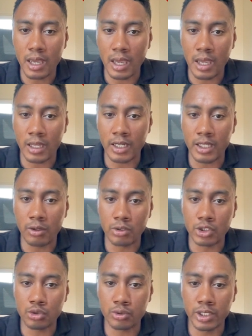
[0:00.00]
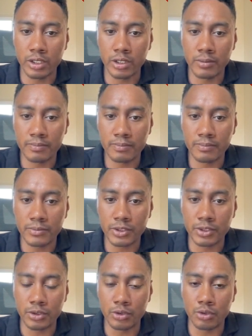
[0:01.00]
and it will trigger
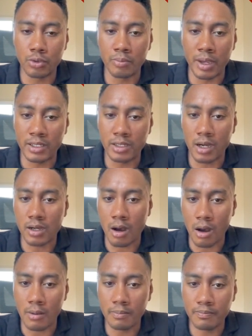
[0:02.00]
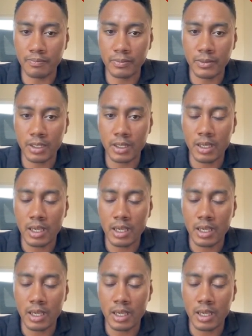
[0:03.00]
to make.com,